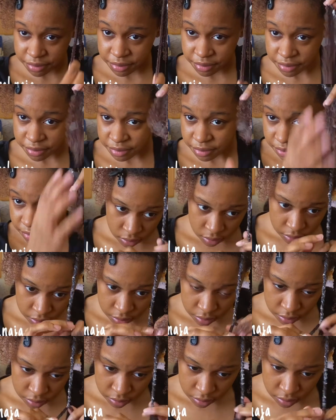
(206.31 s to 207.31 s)

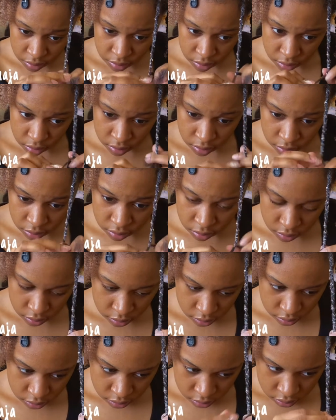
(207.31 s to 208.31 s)

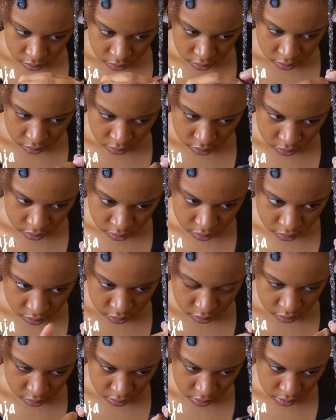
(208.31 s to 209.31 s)

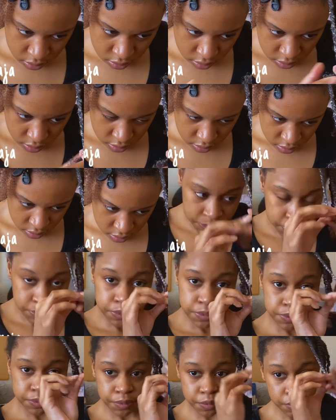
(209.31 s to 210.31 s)

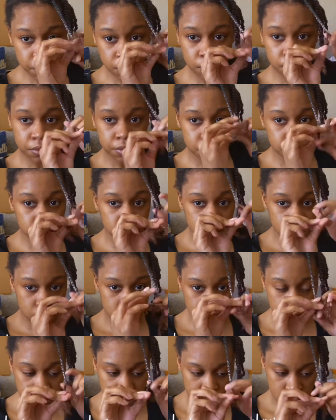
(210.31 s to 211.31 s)

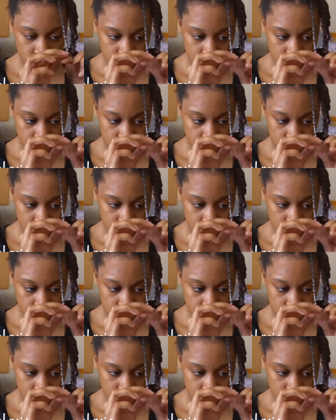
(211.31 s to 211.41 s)
(silence)